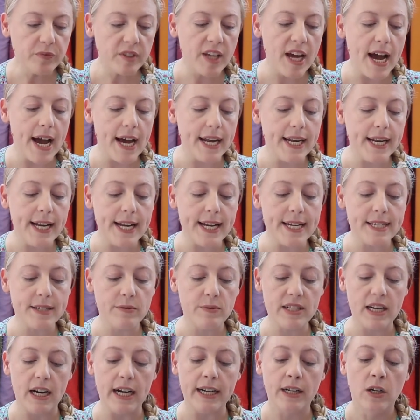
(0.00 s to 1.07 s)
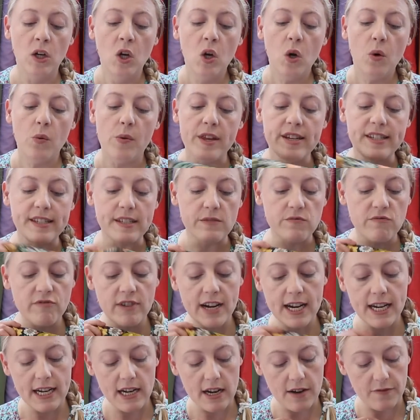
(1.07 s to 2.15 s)
And Lisa was like, well, this is
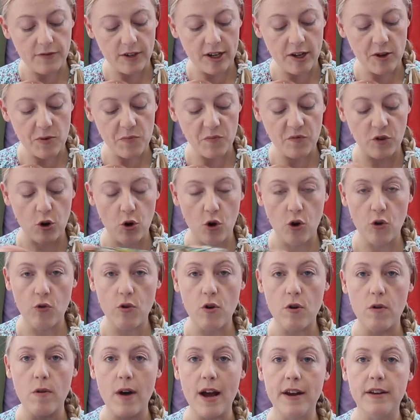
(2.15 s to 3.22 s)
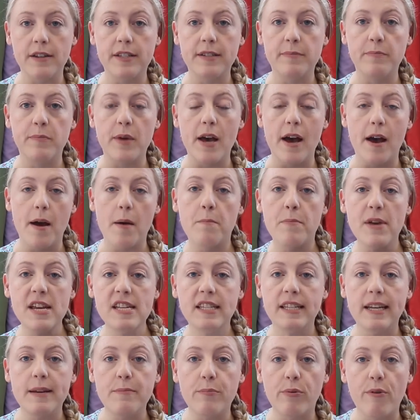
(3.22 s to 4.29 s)
really lovely and floral and
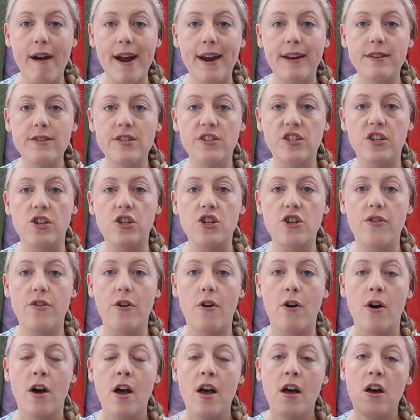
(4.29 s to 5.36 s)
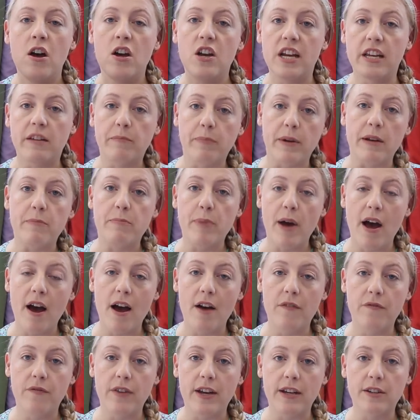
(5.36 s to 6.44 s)
busy print, so she thought it'd be
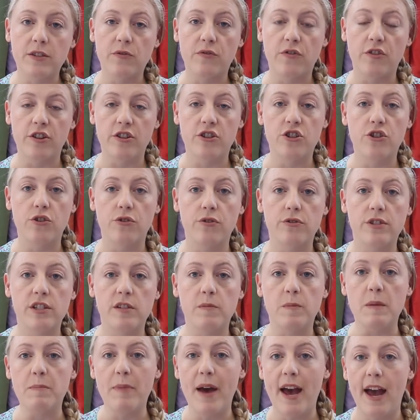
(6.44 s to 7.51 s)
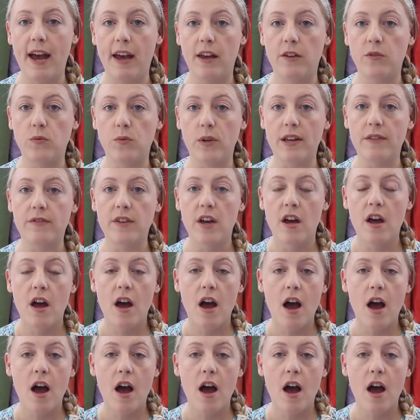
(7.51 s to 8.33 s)
perfect for the shorts to be paired with